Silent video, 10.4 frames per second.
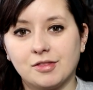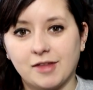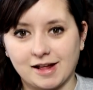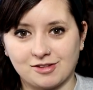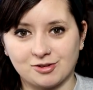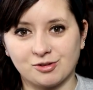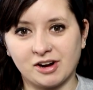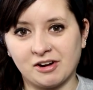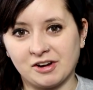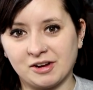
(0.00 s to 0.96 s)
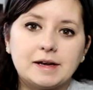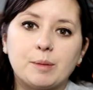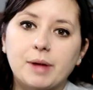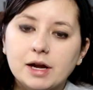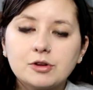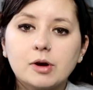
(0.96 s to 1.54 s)
that's a terrarium. Now
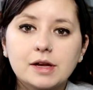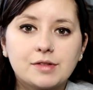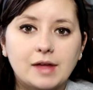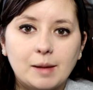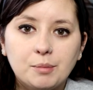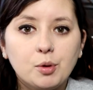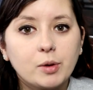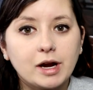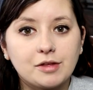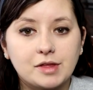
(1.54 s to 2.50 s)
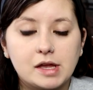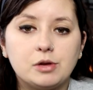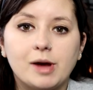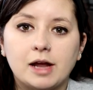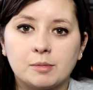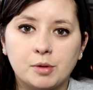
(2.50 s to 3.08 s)
back to our example where I said you
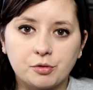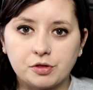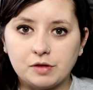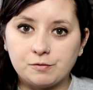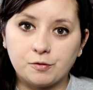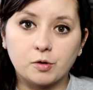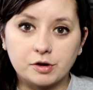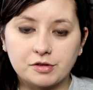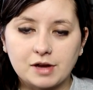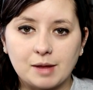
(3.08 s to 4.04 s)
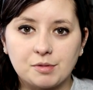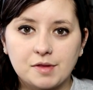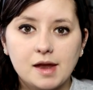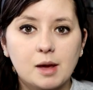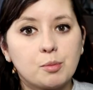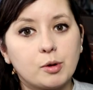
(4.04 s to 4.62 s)
had a mostly forest type
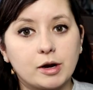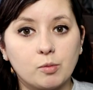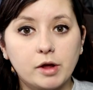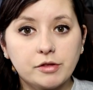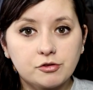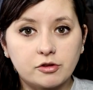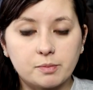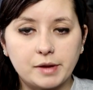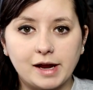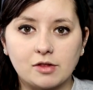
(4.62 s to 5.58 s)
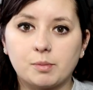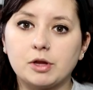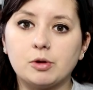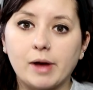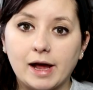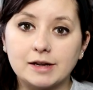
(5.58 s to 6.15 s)
setup where it was just plants but
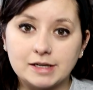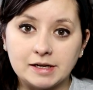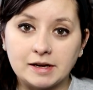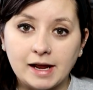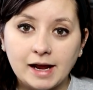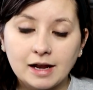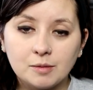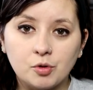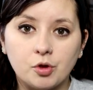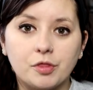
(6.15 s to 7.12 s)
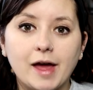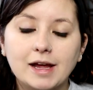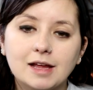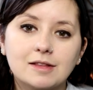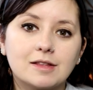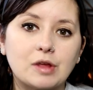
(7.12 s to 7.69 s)
you added in an animal, that
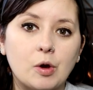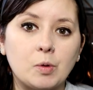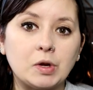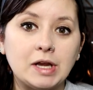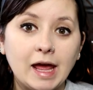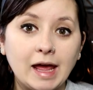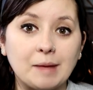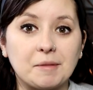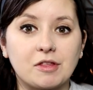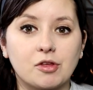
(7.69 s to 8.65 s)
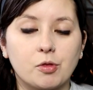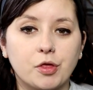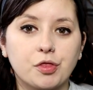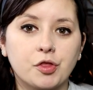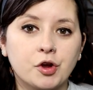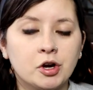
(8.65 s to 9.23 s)
gets its own name. And so the
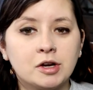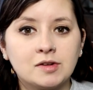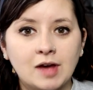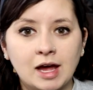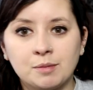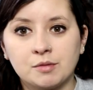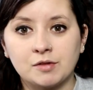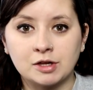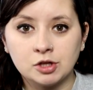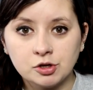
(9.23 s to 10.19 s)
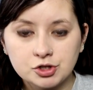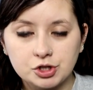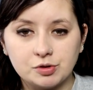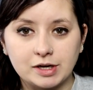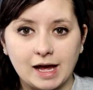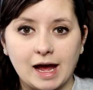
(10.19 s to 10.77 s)
third type of enclosure
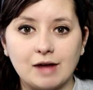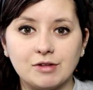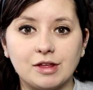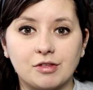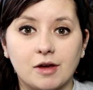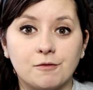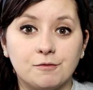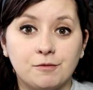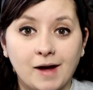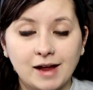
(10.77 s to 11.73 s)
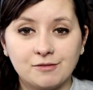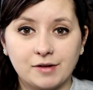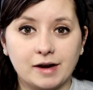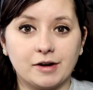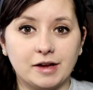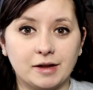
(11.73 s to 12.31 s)
you could have is a
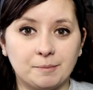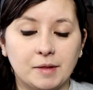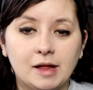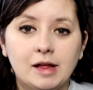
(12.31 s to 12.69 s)
vivarium.